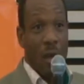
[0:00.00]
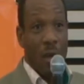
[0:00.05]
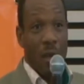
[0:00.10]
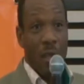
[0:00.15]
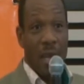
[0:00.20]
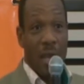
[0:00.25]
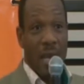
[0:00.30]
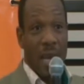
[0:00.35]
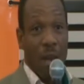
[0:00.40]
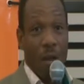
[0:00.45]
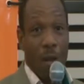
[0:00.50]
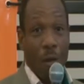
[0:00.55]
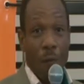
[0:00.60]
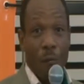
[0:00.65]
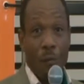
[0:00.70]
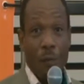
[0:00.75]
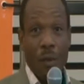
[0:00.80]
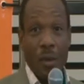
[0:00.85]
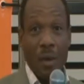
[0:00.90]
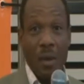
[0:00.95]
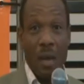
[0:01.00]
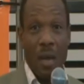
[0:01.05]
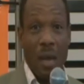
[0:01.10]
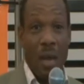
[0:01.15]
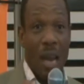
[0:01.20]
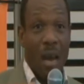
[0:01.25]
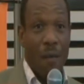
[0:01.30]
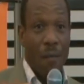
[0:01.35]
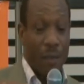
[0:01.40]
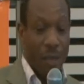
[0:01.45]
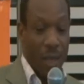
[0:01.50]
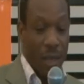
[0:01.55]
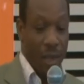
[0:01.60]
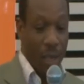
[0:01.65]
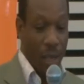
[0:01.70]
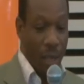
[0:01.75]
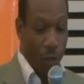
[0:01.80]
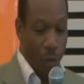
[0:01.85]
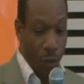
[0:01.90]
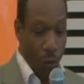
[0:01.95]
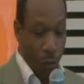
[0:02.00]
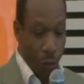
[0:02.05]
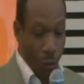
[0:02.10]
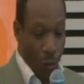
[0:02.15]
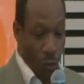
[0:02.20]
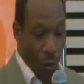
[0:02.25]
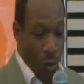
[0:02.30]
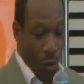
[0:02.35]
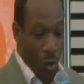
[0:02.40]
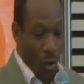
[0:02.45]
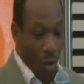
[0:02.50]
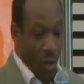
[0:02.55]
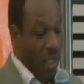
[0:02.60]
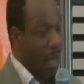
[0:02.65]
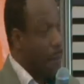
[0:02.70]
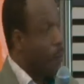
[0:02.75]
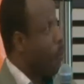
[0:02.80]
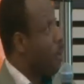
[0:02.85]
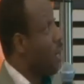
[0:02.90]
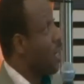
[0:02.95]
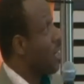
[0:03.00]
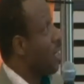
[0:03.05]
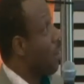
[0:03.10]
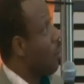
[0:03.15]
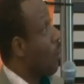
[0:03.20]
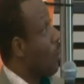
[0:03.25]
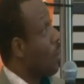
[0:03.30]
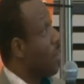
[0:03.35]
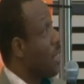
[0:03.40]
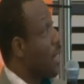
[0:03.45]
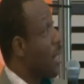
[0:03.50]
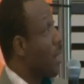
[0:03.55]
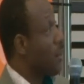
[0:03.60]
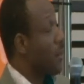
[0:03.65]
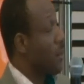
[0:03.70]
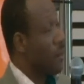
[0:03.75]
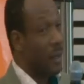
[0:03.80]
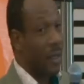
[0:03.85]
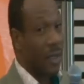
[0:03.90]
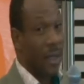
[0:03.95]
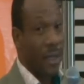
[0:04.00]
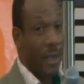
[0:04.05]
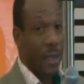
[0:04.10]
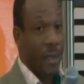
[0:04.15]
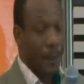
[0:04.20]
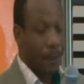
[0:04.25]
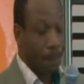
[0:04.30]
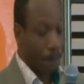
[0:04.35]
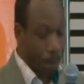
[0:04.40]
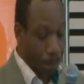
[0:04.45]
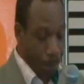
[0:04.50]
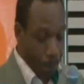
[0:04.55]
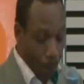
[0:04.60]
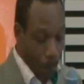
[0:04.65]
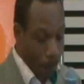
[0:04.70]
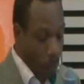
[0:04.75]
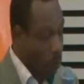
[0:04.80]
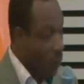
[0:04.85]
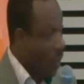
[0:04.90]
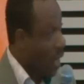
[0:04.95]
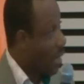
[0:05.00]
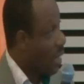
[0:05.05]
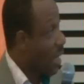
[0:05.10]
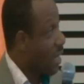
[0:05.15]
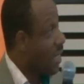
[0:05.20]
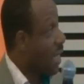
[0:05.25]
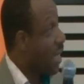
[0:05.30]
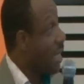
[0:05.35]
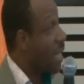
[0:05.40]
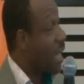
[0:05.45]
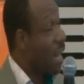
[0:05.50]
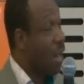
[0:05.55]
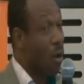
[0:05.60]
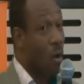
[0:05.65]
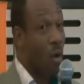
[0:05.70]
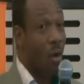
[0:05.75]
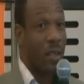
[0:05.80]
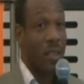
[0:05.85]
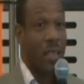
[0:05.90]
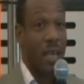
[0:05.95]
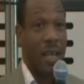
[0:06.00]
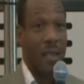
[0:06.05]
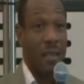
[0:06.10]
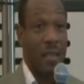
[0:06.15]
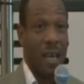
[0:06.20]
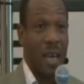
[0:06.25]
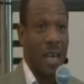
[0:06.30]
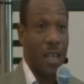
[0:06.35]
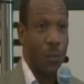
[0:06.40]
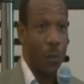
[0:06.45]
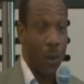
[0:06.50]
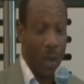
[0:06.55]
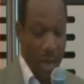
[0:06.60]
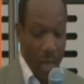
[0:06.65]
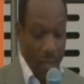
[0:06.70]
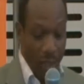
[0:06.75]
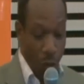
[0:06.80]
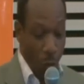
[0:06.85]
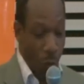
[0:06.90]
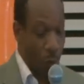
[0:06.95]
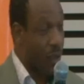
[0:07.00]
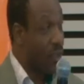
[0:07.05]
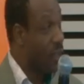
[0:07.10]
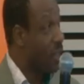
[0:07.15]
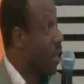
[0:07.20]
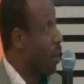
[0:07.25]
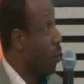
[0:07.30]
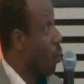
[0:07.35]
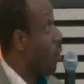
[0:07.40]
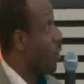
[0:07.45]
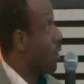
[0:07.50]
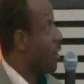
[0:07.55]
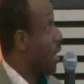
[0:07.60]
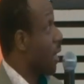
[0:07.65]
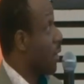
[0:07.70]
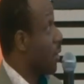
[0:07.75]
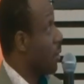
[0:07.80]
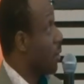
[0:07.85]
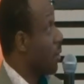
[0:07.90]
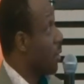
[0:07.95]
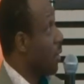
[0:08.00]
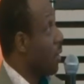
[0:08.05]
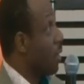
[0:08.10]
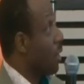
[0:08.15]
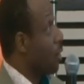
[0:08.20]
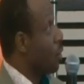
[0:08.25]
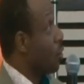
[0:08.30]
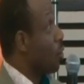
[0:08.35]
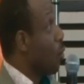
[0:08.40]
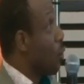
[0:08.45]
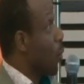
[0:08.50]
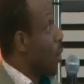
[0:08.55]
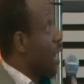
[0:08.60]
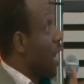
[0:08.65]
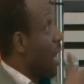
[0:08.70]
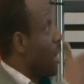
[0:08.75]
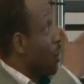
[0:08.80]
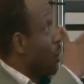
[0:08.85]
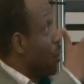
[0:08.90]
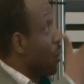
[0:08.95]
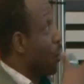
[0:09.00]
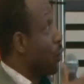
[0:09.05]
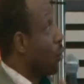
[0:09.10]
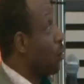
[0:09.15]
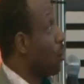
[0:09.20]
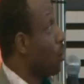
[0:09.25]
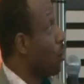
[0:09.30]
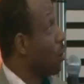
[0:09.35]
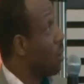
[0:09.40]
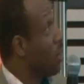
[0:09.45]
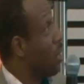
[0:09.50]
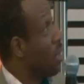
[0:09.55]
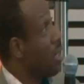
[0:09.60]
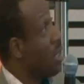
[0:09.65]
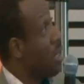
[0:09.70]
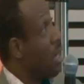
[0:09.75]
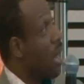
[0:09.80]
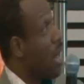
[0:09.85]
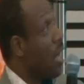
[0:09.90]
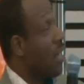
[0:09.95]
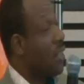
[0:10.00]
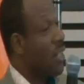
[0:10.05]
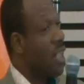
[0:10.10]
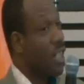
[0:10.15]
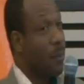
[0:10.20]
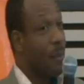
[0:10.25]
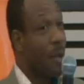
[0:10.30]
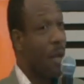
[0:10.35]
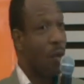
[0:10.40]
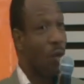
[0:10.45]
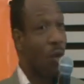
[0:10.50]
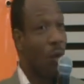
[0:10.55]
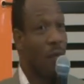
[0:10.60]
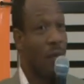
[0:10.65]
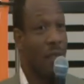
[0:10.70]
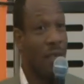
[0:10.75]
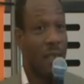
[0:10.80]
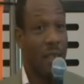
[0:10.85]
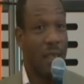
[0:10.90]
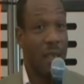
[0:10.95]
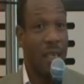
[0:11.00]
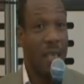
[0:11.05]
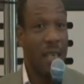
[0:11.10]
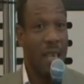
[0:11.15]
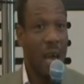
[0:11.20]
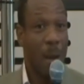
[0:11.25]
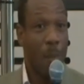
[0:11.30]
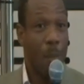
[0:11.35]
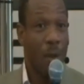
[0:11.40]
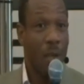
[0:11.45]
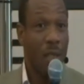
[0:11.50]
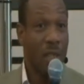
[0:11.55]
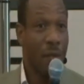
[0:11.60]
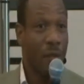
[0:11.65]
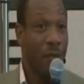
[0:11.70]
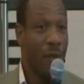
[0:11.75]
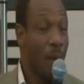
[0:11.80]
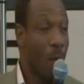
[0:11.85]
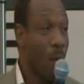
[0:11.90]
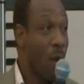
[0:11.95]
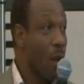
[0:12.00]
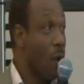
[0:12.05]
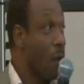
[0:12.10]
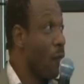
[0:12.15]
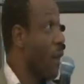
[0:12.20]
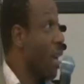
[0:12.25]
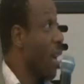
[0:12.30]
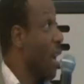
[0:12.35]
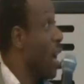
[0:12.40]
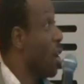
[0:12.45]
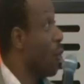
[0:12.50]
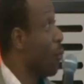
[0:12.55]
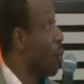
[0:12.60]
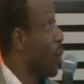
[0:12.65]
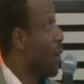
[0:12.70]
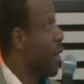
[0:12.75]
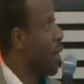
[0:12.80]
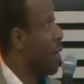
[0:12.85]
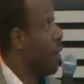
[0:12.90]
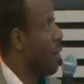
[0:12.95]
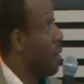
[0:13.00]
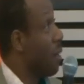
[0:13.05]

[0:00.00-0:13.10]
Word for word: they kind of dovetail into the policy context, the technical context, as well as the operational context. So we had to do assessment of the legal policy framework of the country,